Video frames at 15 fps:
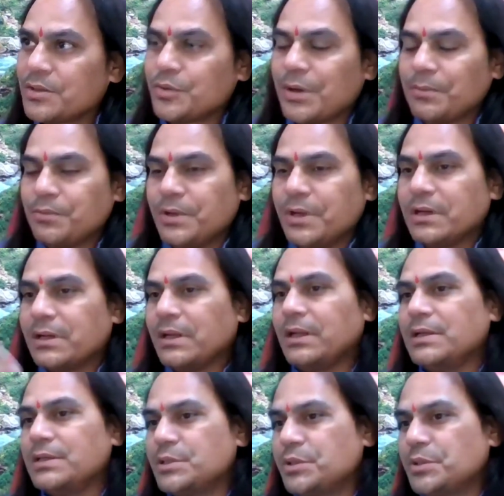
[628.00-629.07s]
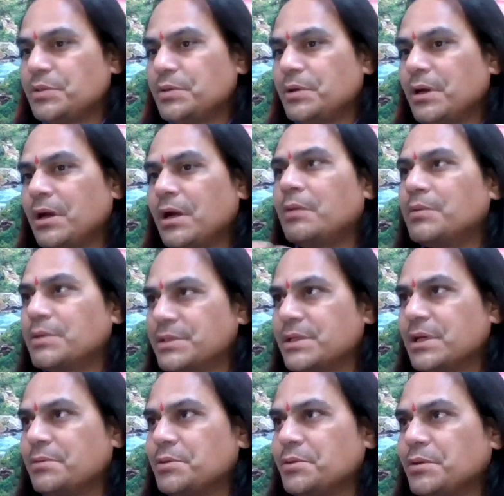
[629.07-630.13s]
So you have to encourage
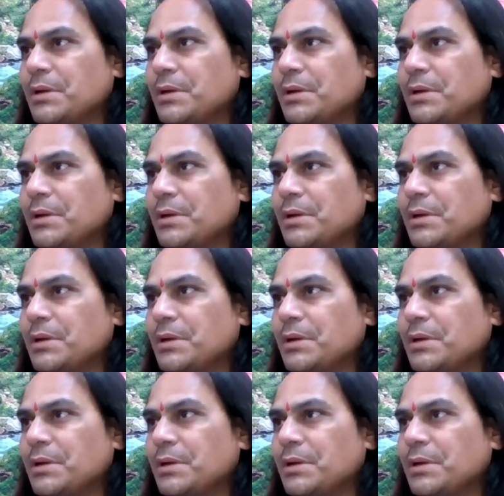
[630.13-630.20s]
ourselves.